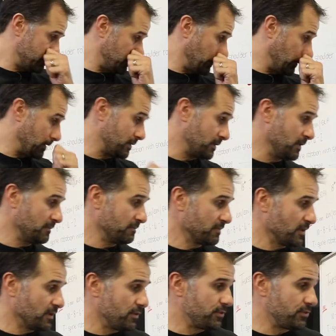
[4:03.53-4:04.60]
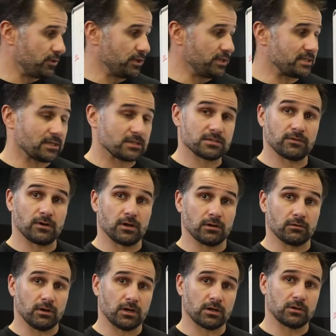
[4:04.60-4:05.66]
We've got 30 seconds of hollow
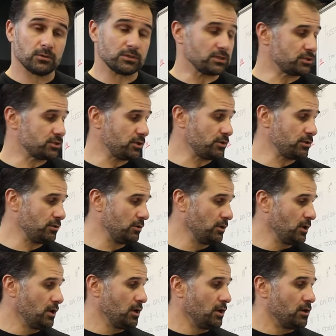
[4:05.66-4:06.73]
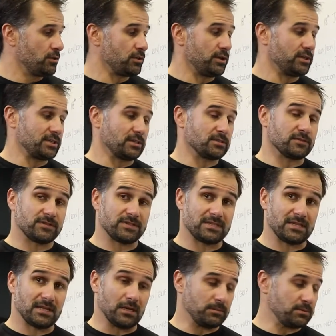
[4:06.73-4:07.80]
rock, which I'll show you. 30 seconds of
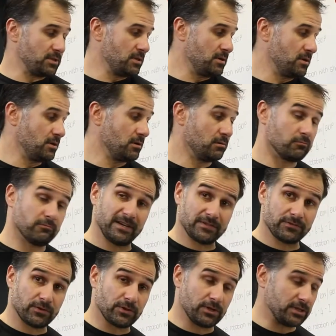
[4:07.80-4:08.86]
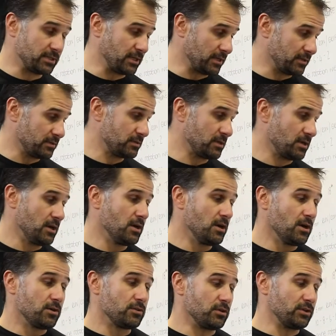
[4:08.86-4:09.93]
sit-ups. Rest for 30 seconds.
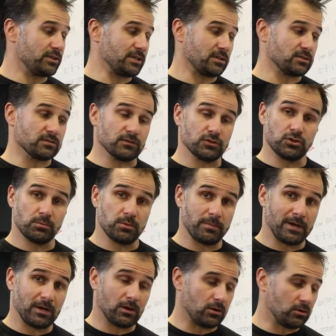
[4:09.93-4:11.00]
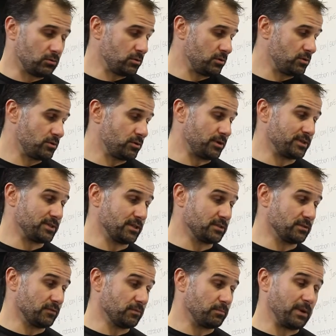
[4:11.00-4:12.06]
30 seconds of a Superman hold. 30 seconds
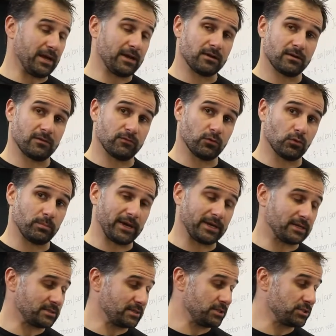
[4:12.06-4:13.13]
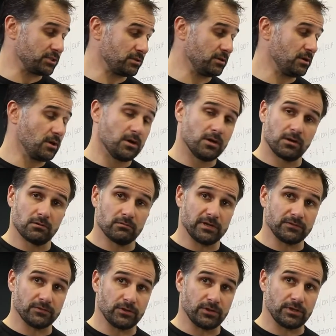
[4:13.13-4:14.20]
of a floor back extension.
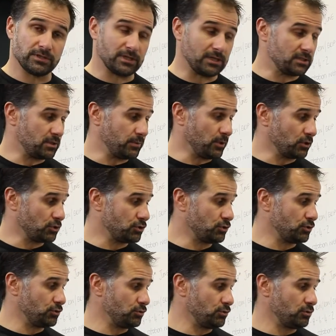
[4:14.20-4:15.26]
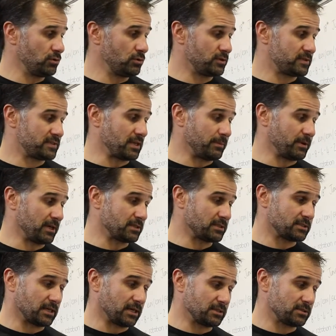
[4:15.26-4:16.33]
Rest for 30 seconds. So we've got 2 stomach
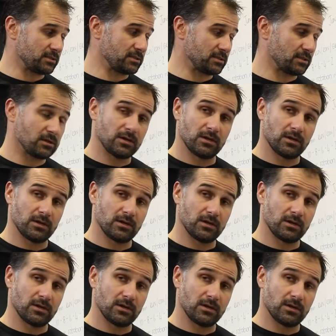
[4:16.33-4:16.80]
exercises.